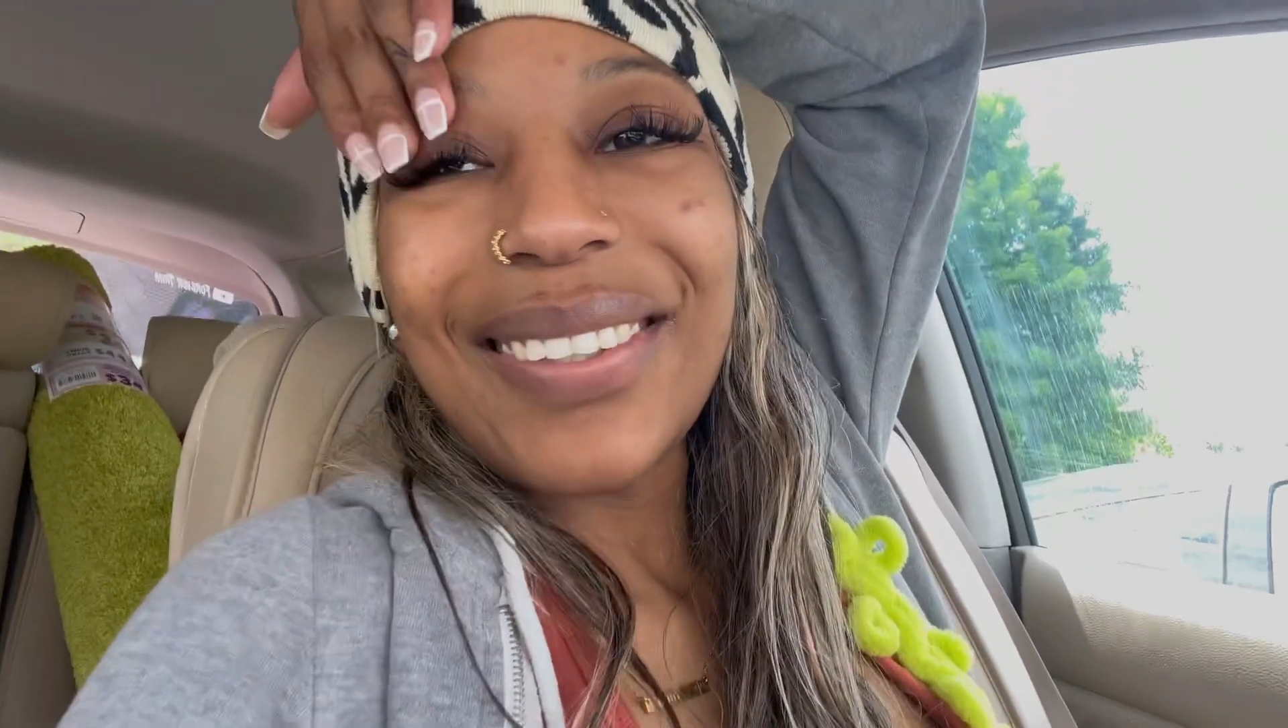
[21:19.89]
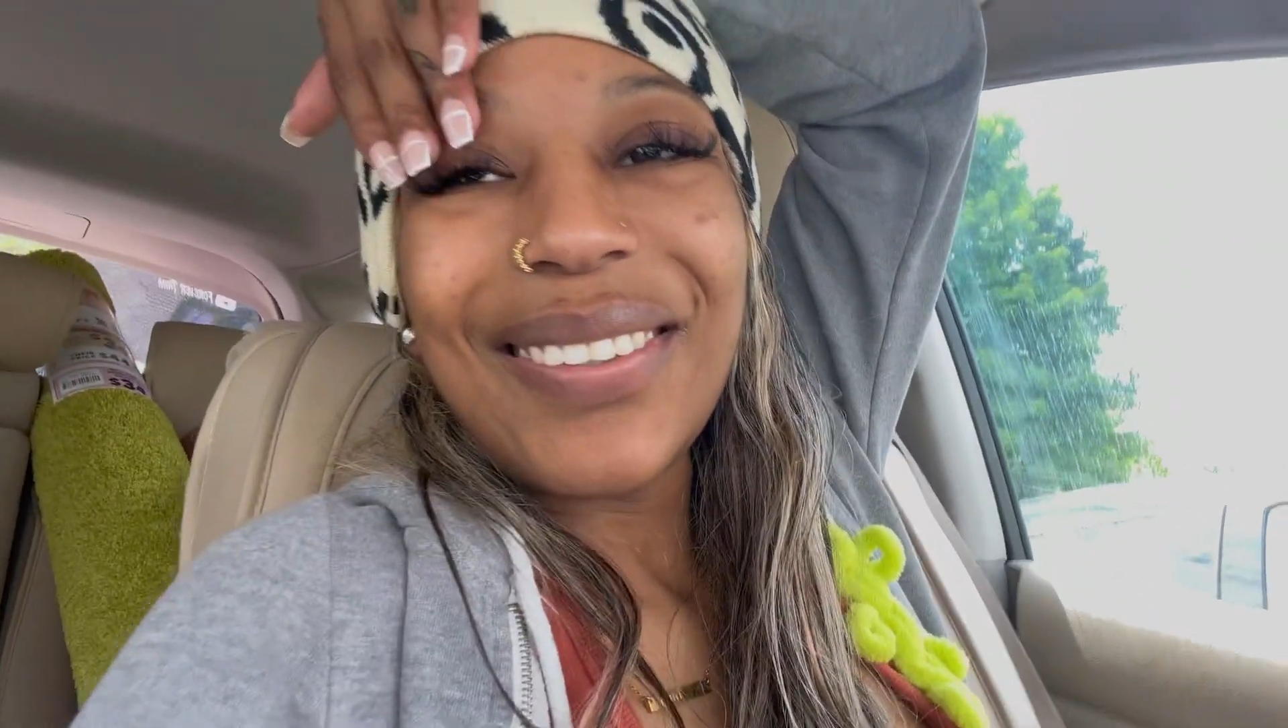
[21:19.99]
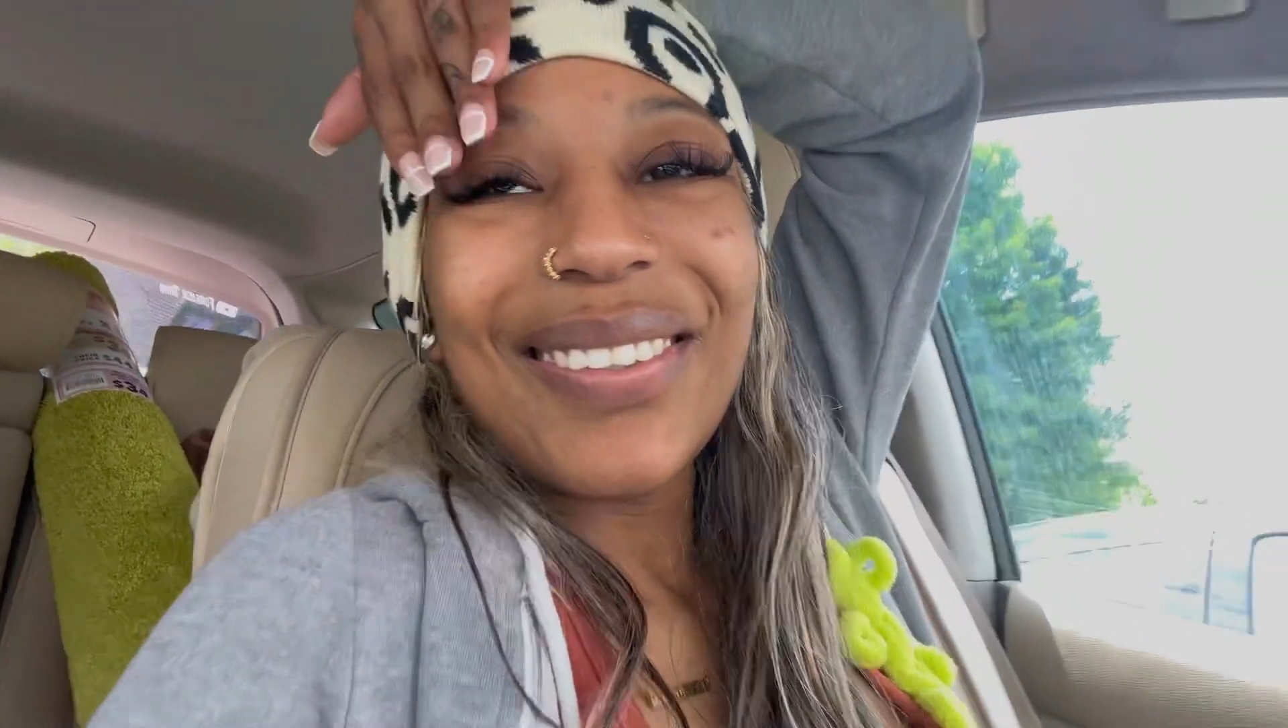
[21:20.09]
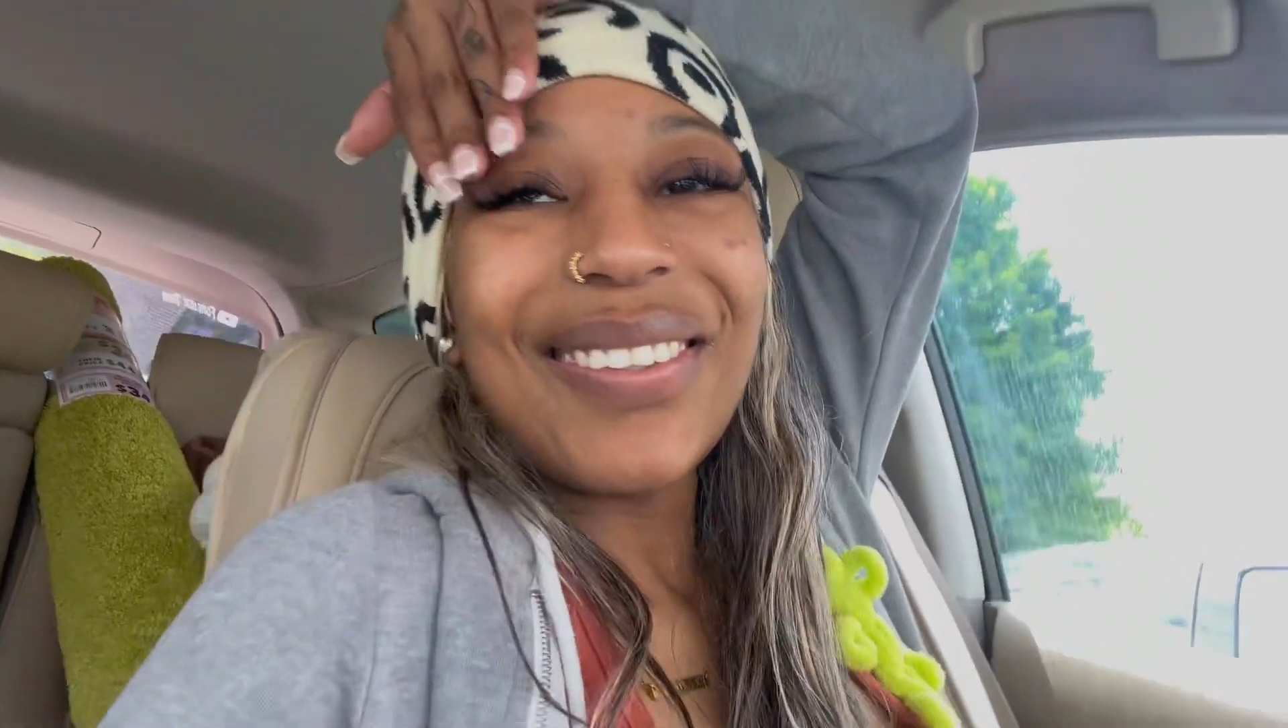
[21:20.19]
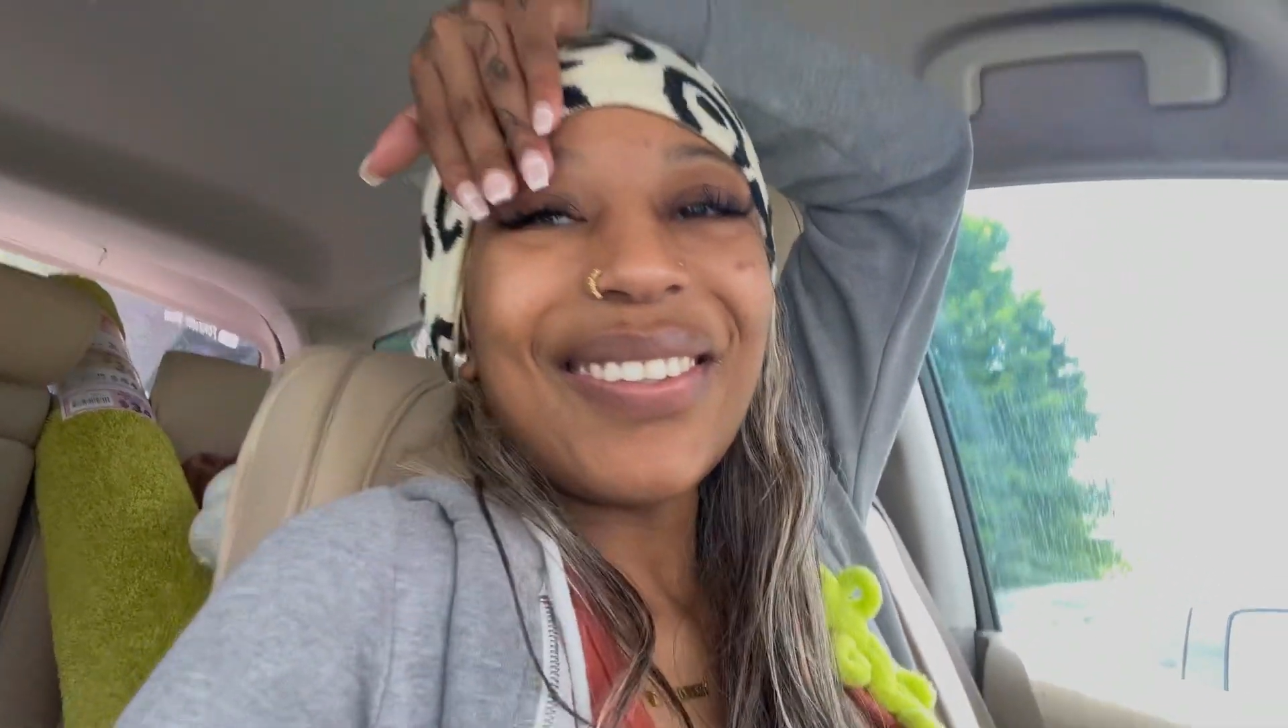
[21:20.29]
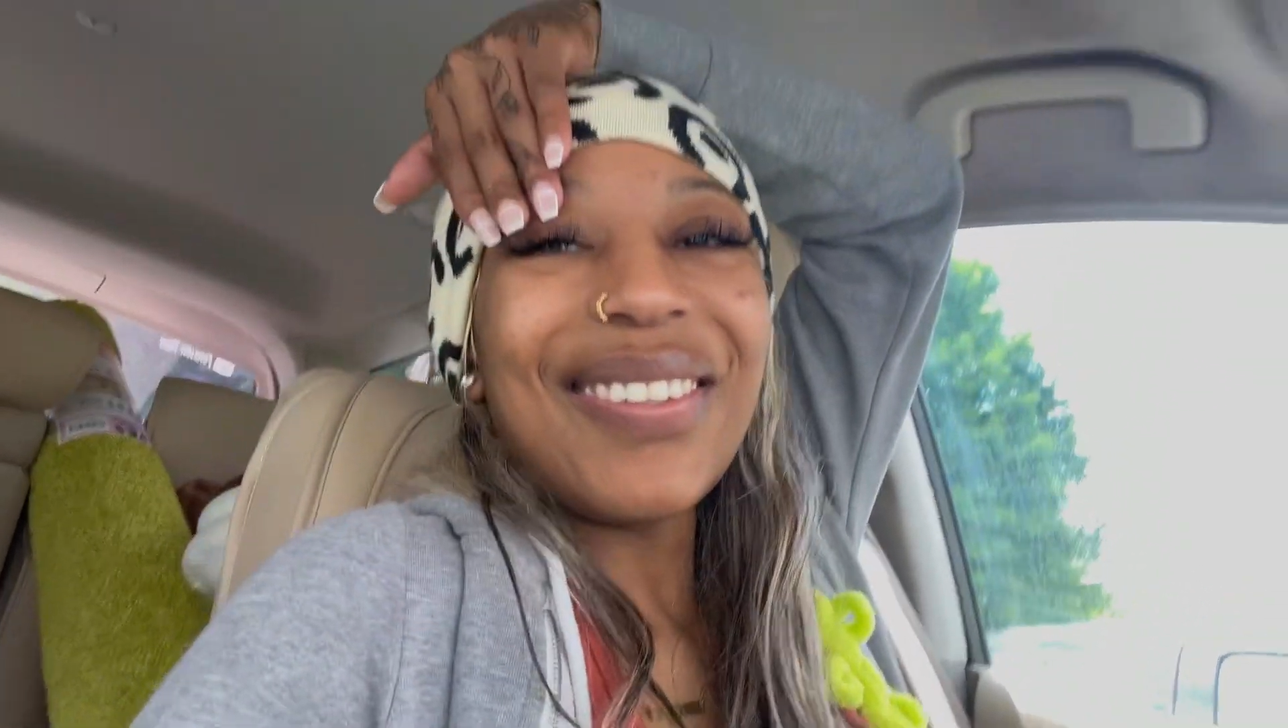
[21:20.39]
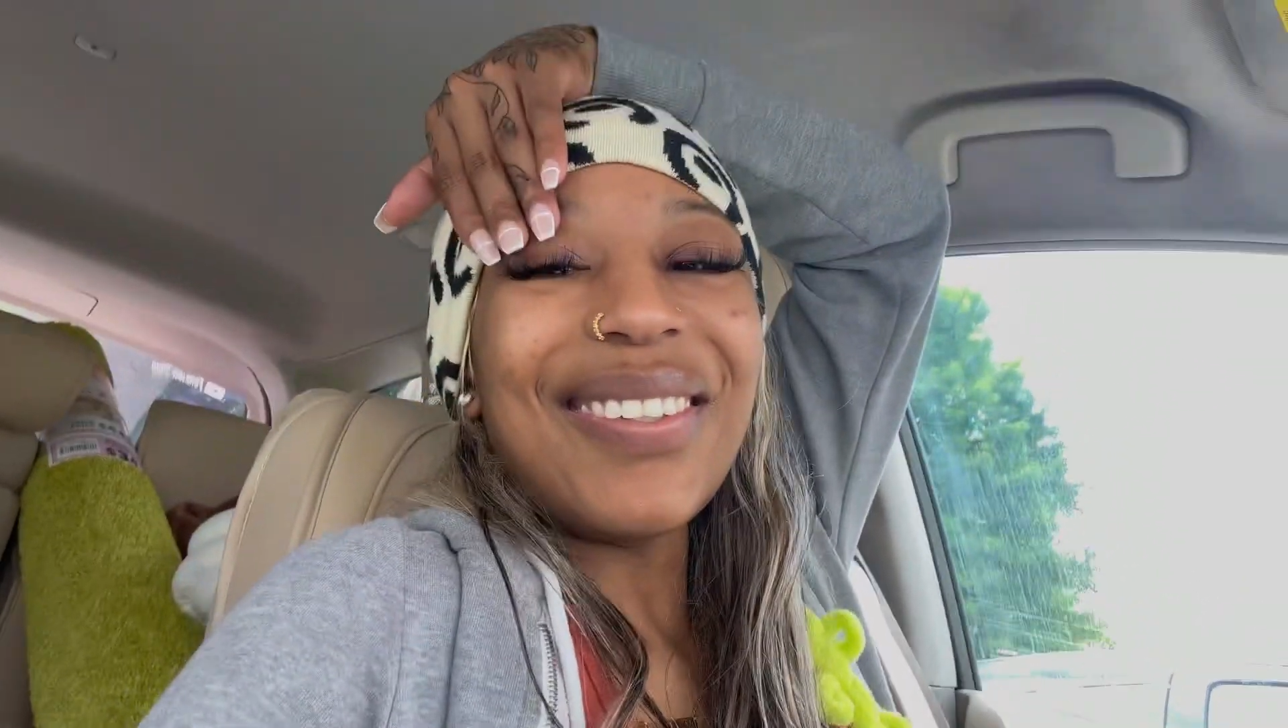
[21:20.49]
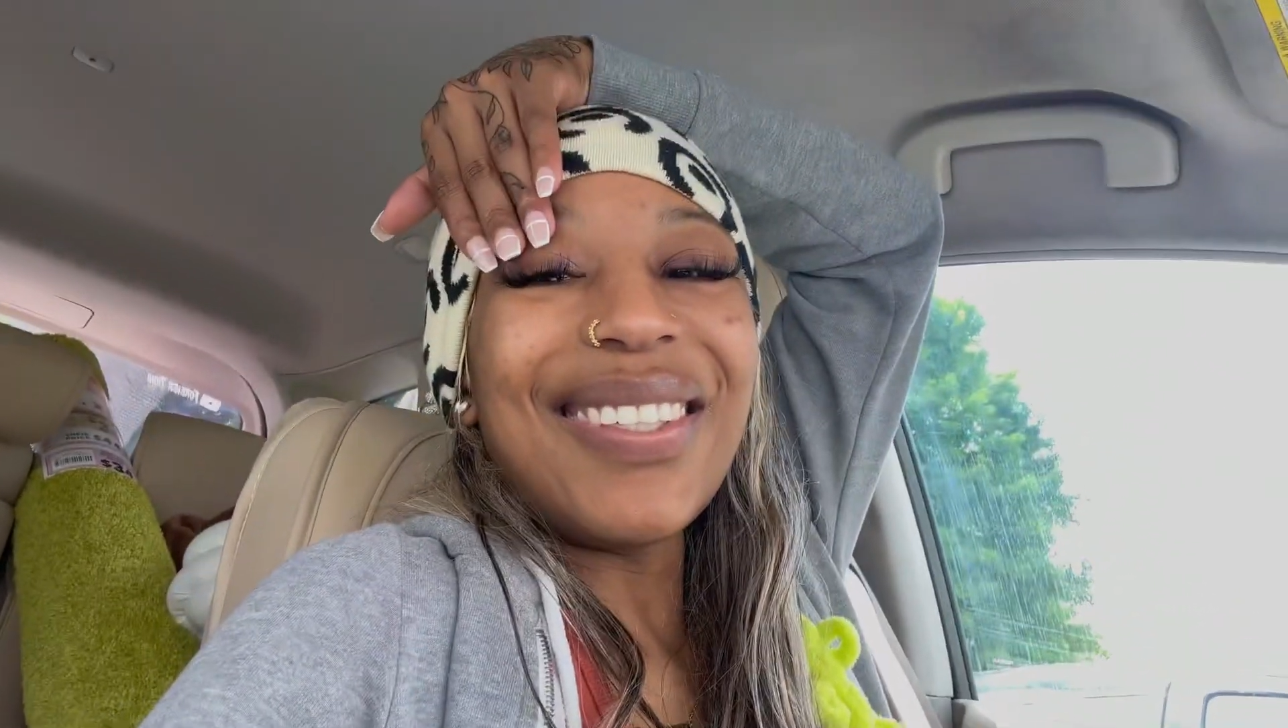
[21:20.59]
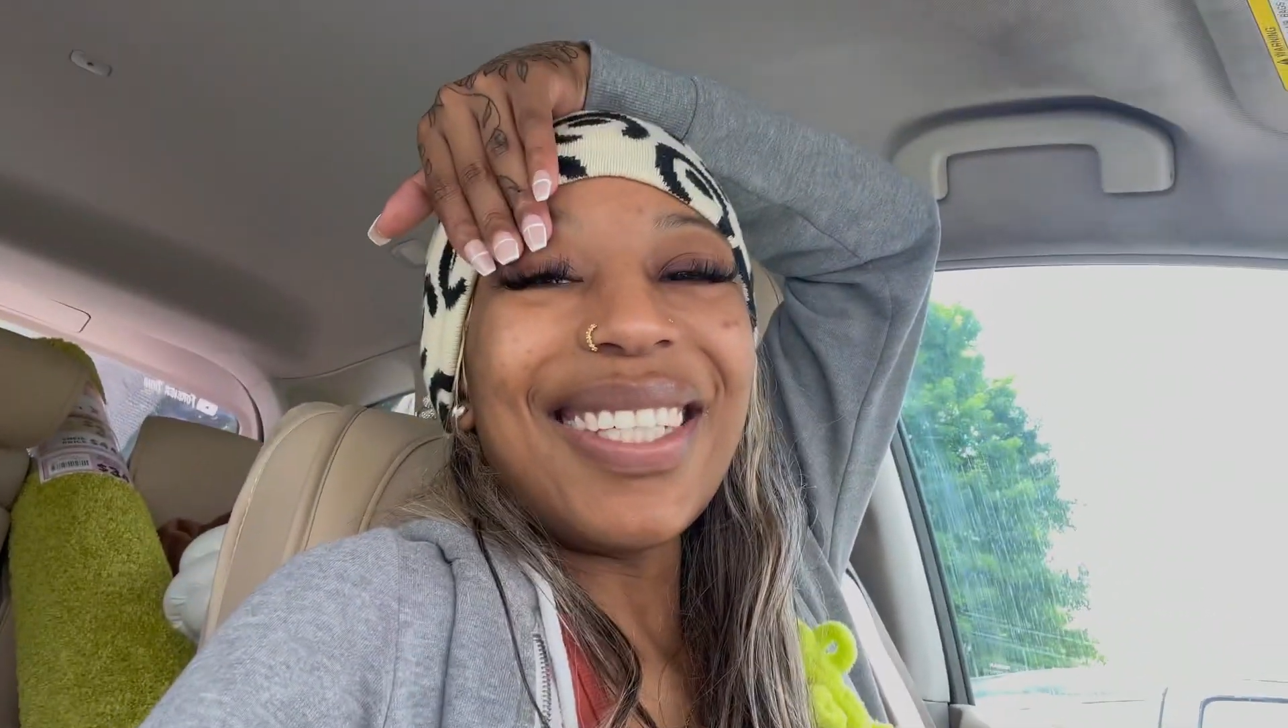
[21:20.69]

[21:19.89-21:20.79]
Ooh,